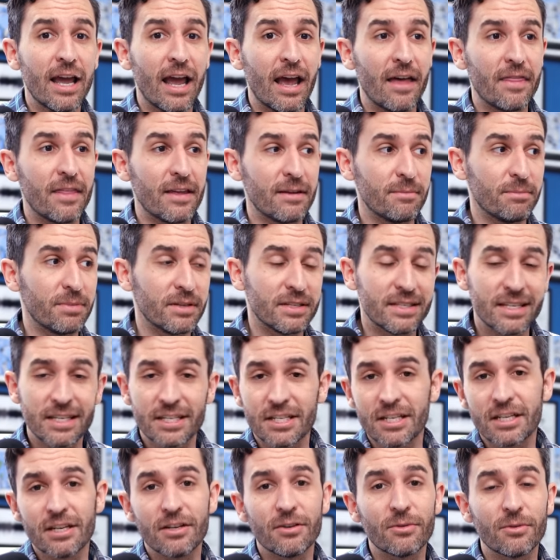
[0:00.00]
and then
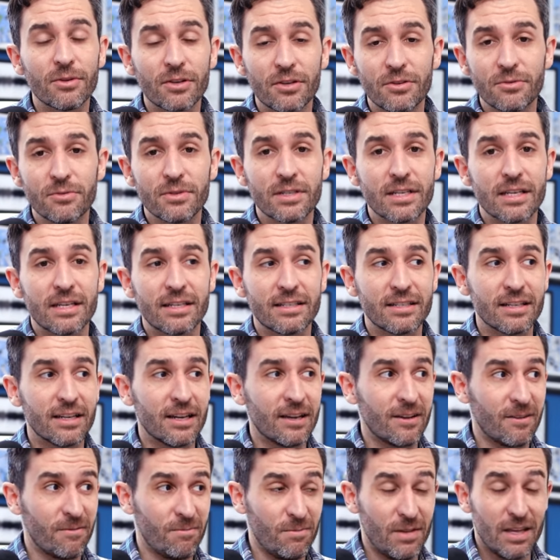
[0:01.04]
position it or use it
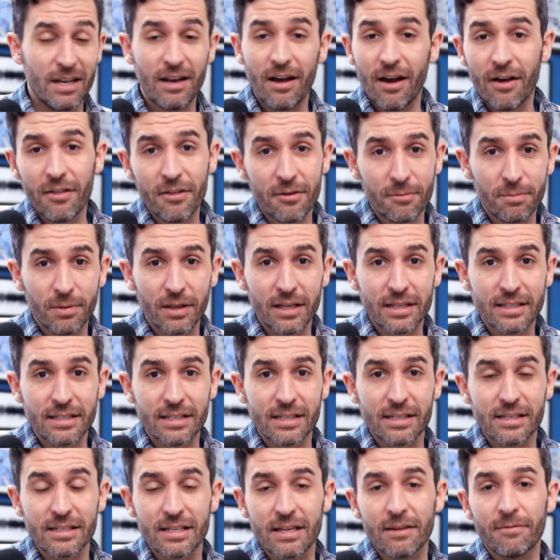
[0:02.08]
in other
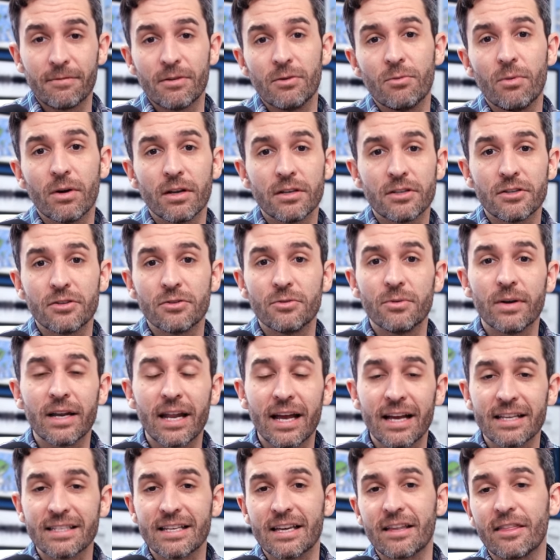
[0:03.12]
places if you want to. It
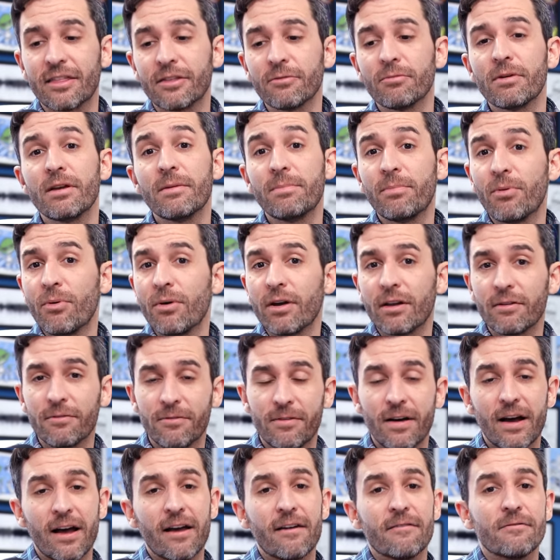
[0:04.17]
has a
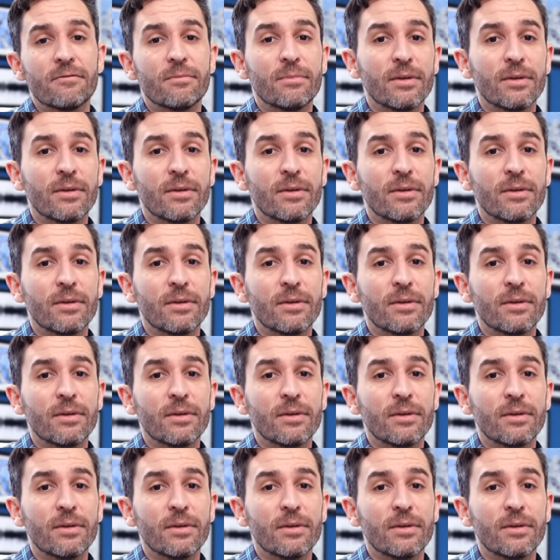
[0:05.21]
3.5